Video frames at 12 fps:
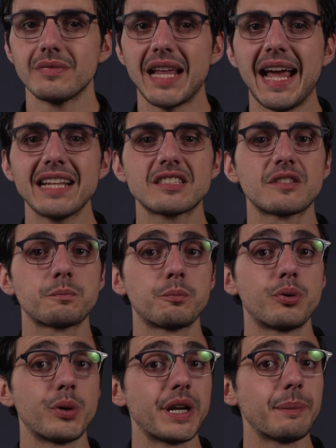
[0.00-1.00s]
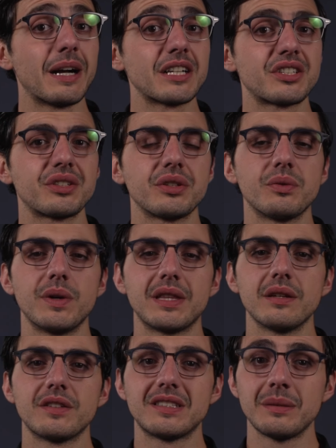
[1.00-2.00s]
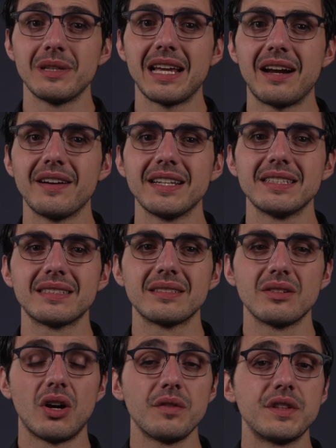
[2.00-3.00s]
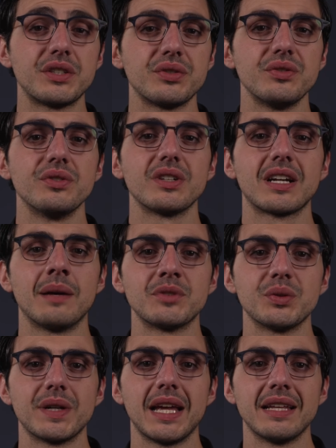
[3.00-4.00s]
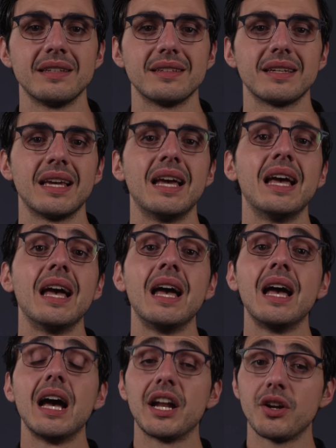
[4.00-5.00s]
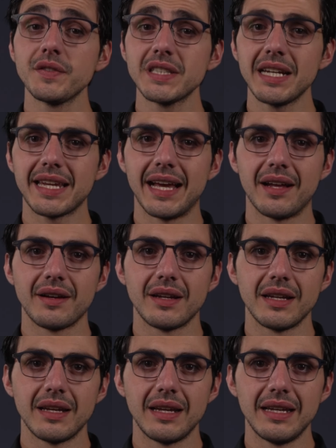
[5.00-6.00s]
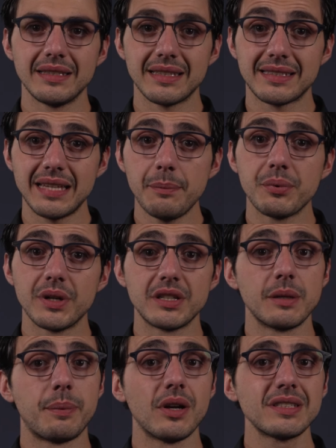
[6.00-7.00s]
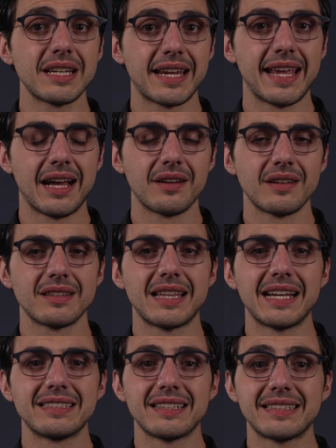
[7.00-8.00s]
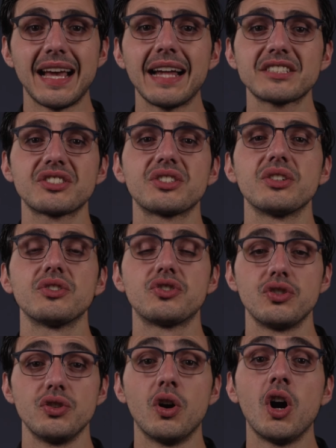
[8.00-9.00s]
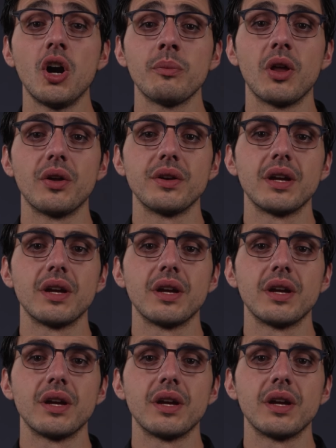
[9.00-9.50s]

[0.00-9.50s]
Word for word: That's pretty much where the similarities of the two come to an end. An offset account is a separate deposit account that is attached to your home loan.